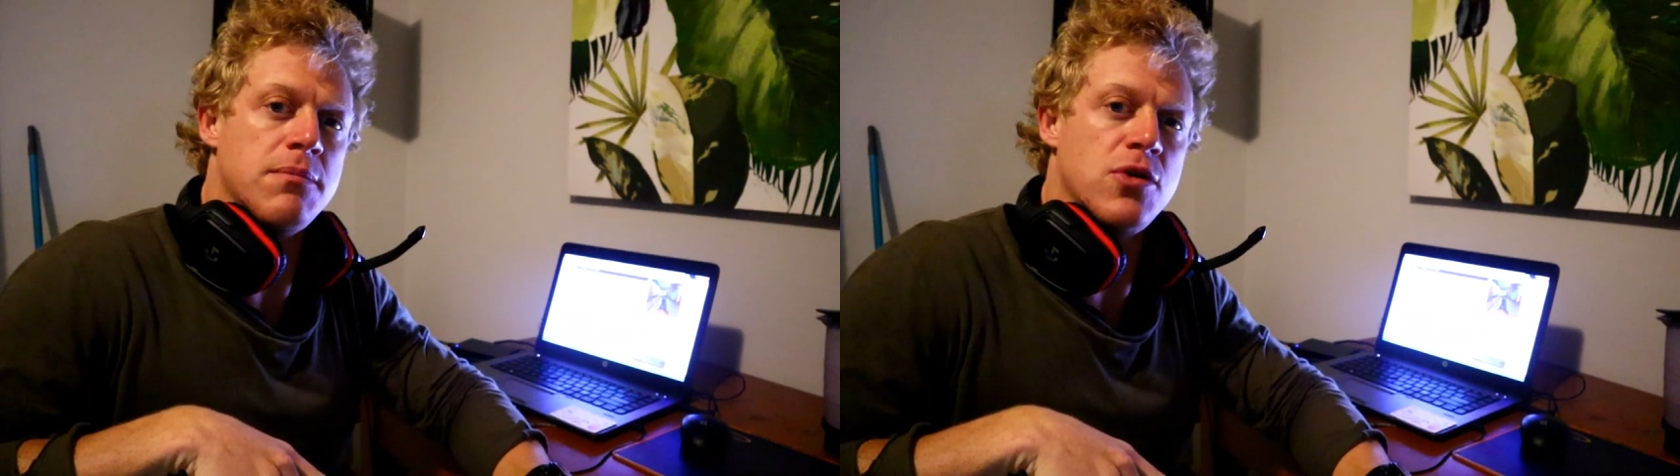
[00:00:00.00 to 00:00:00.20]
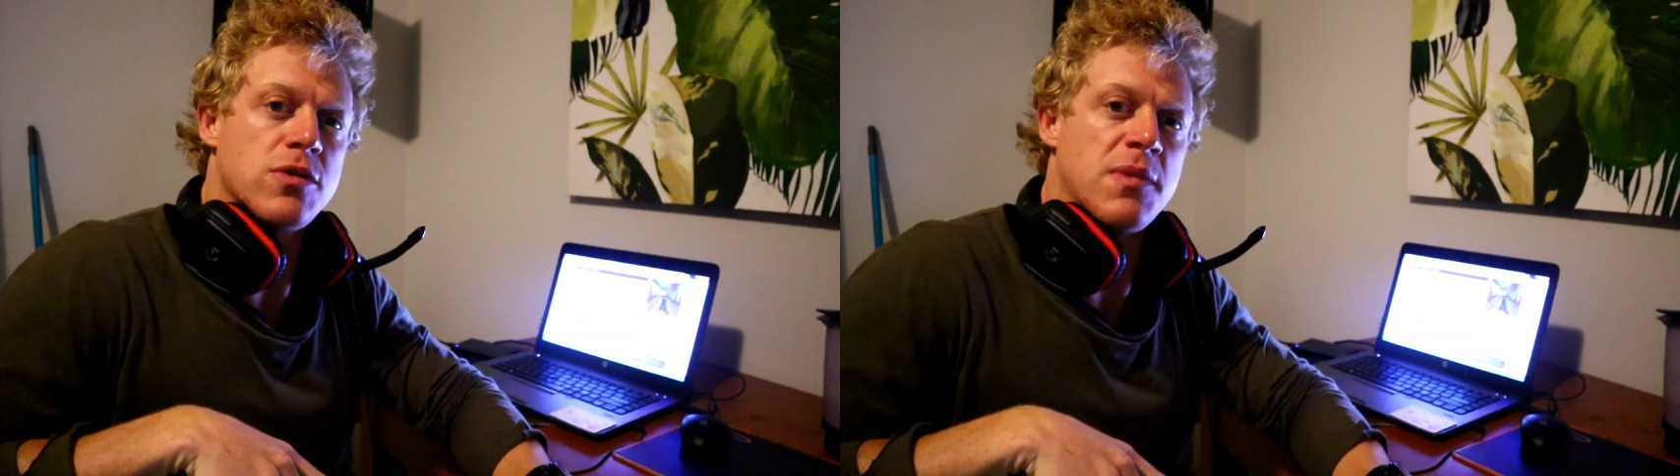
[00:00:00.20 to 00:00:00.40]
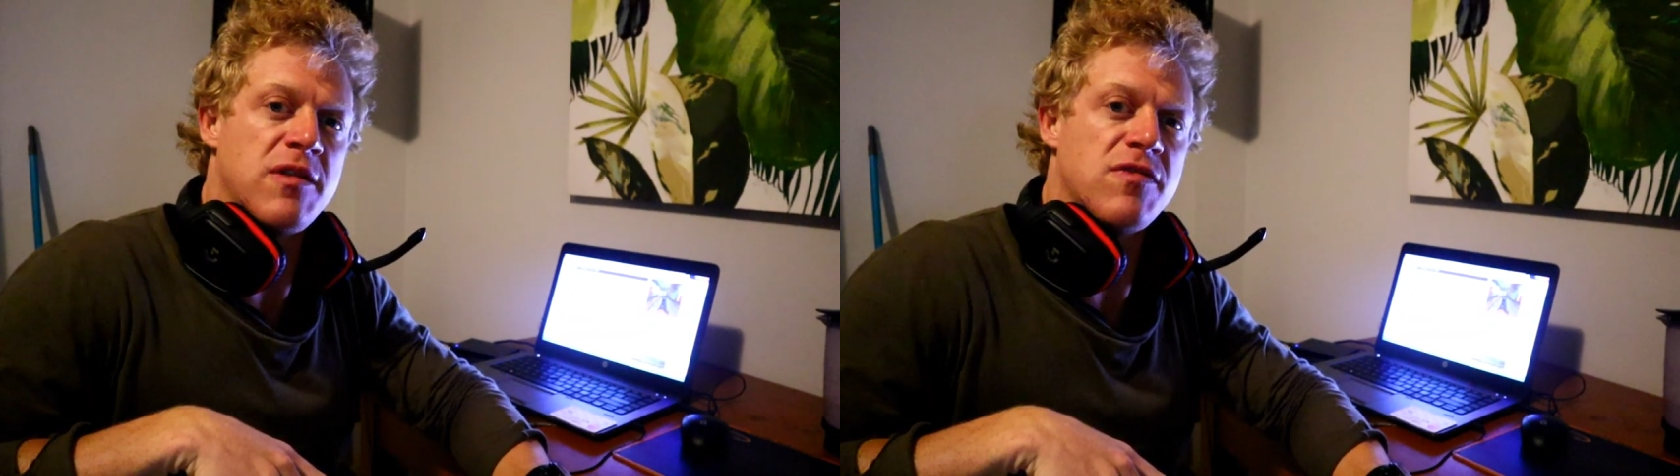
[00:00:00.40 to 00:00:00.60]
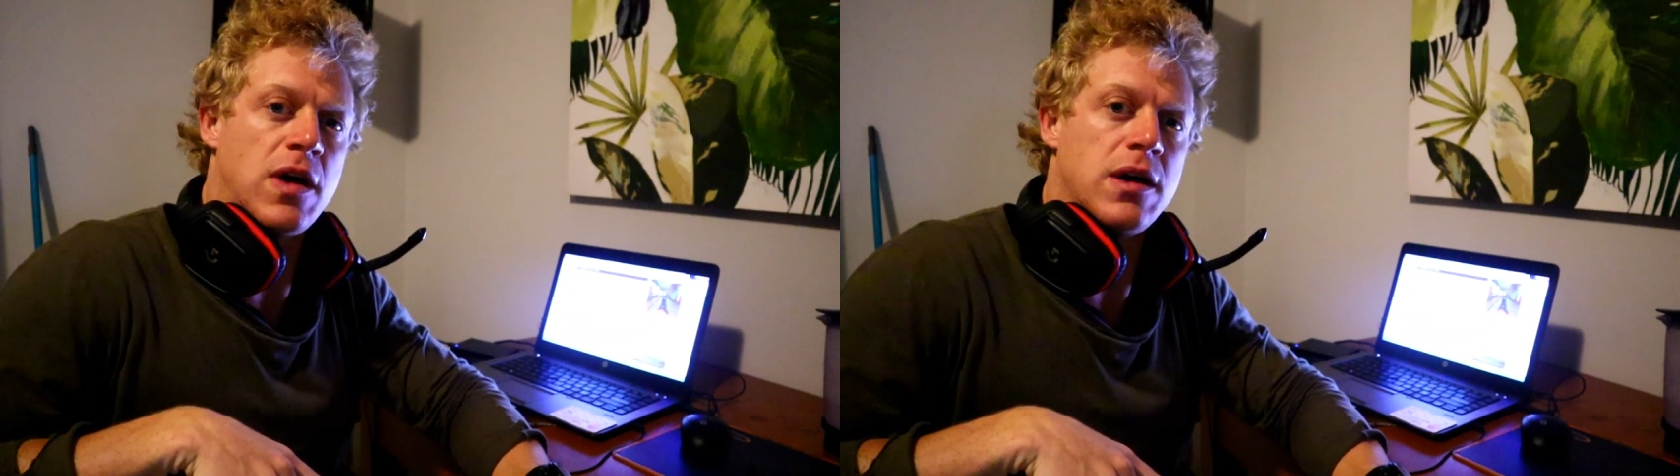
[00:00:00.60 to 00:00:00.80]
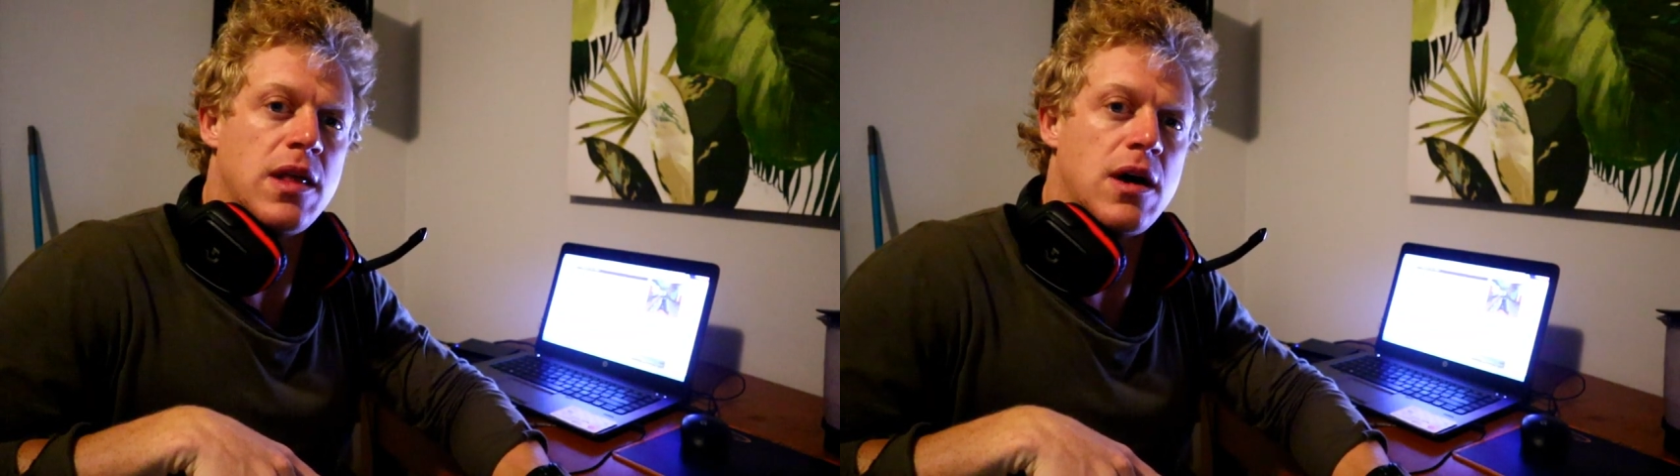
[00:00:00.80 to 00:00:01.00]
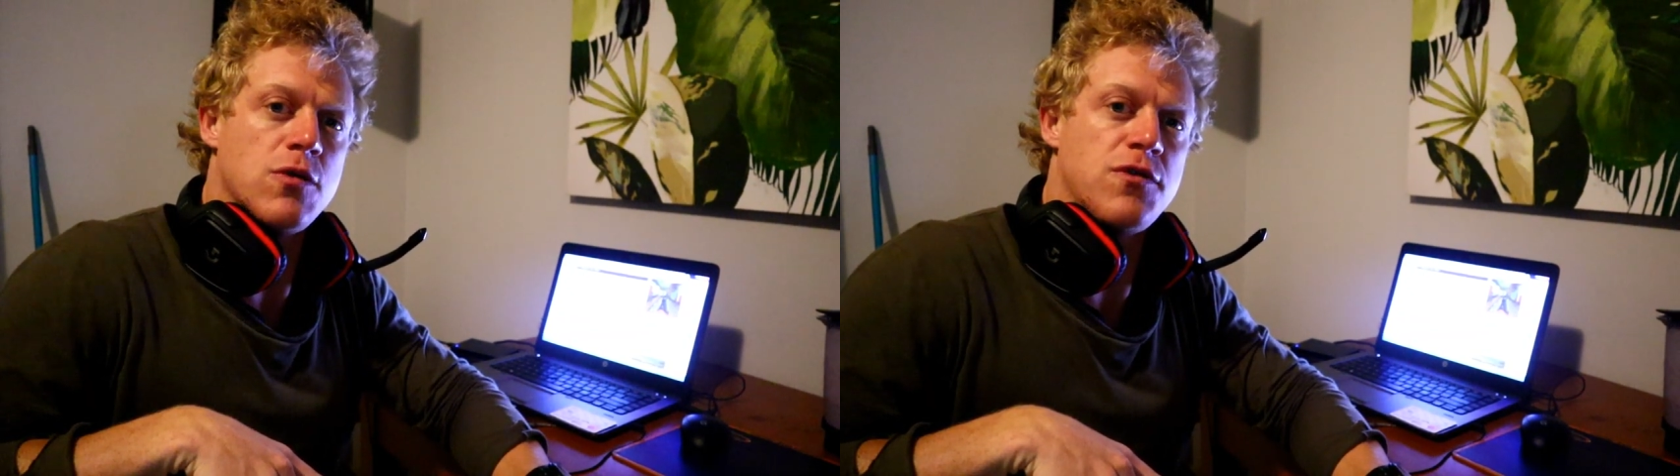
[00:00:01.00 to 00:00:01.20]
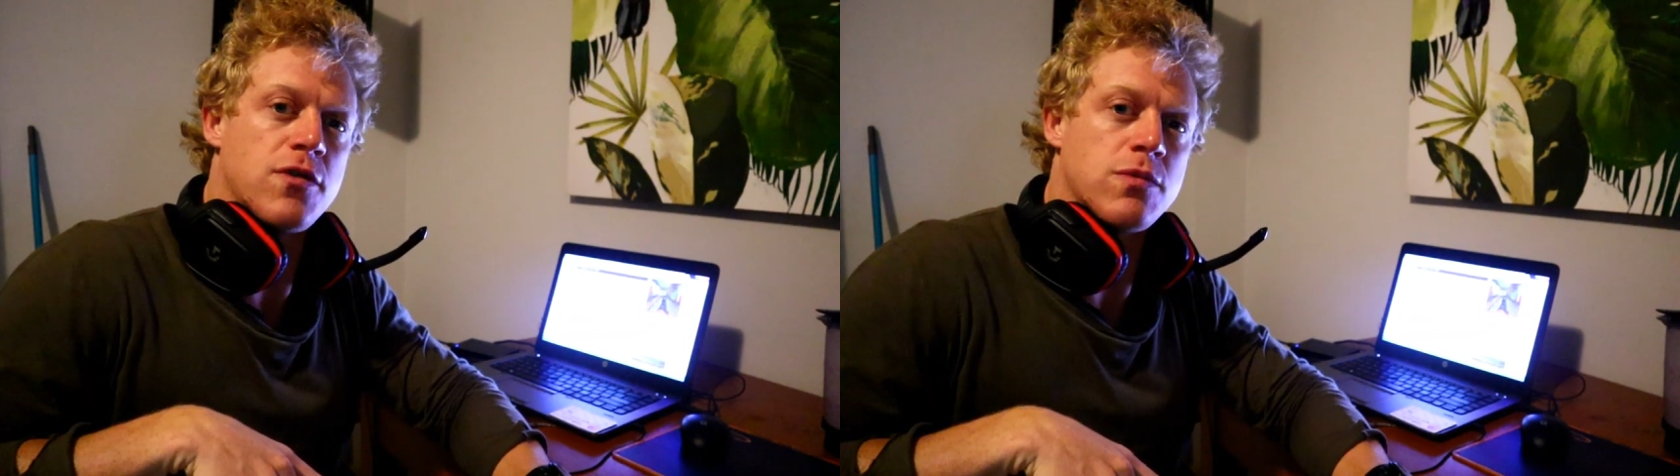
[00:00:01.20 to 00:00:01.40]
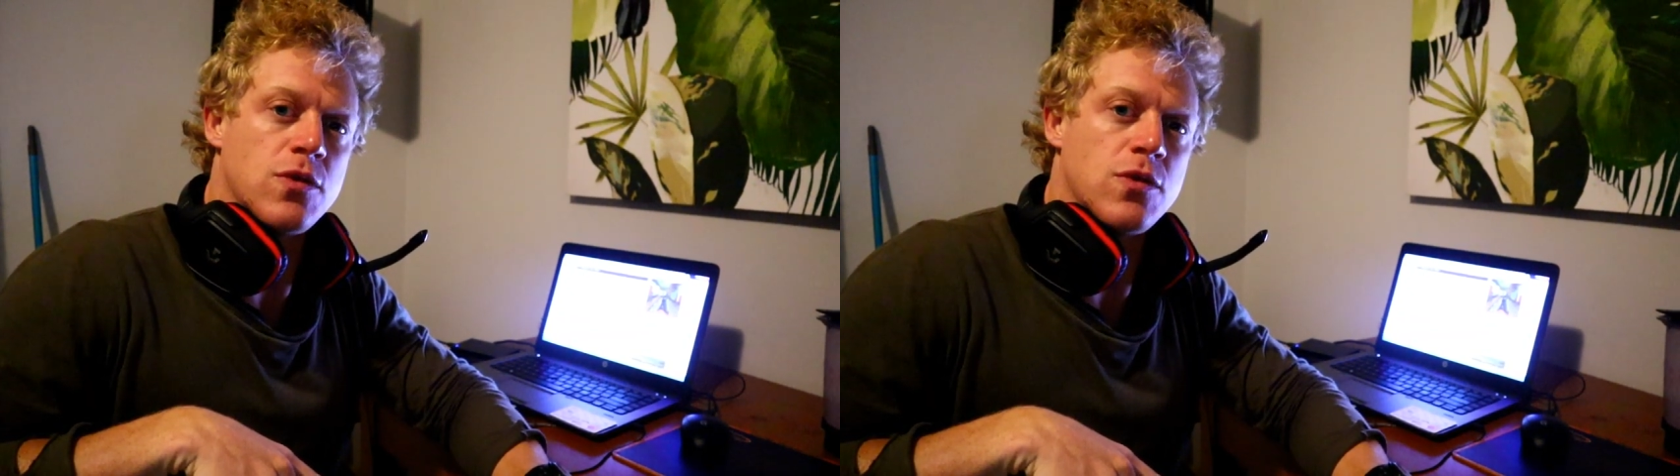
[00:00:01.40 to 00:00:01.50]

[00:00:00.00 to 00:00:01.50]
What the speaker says: booked my flight out from